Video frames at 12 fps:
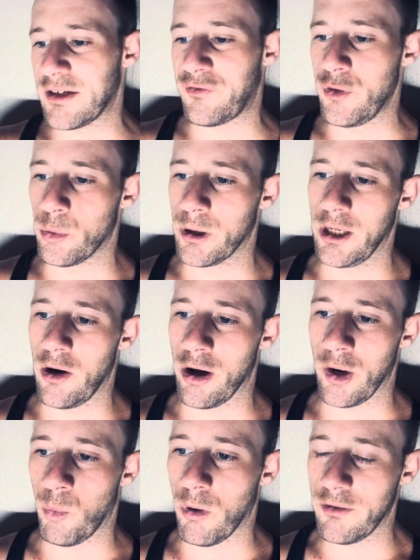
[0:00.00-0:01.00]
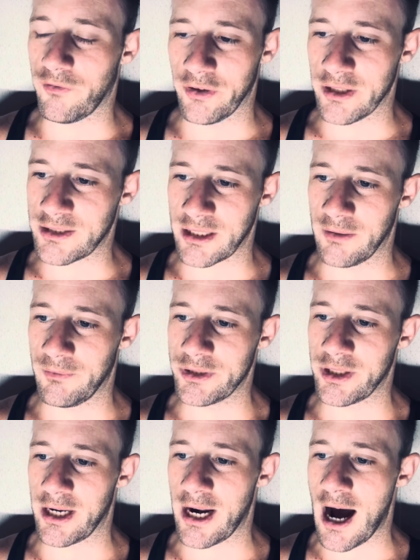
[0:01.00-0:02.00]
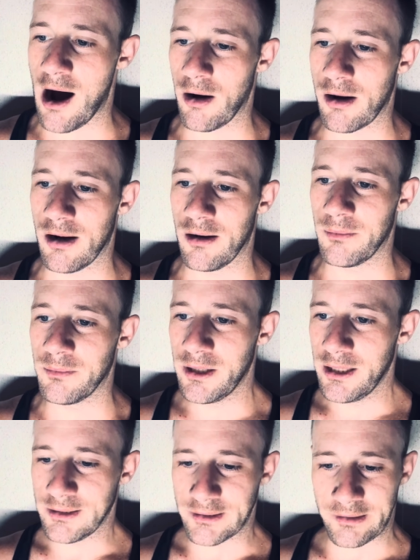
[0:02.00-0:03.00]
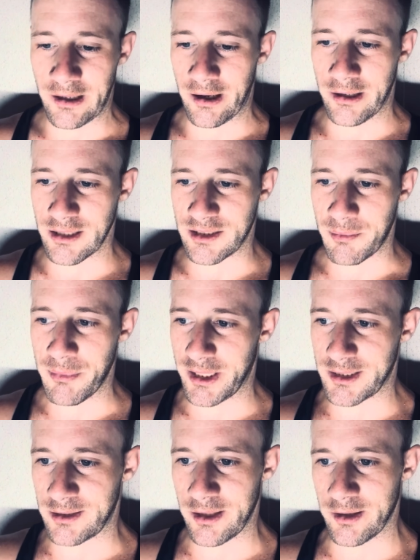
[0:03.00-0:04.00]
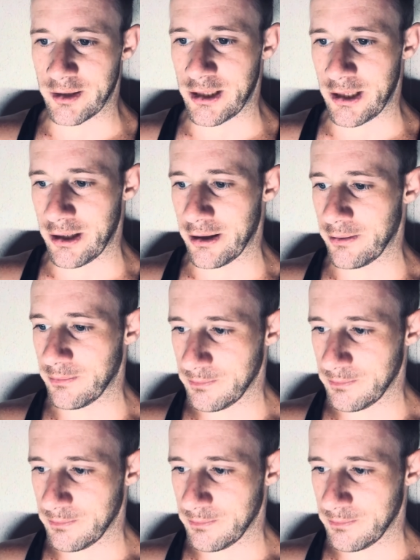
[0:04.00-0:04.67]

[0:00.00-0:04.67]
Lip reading: you really are the one for this individual, then how come they're in this mixed energy here?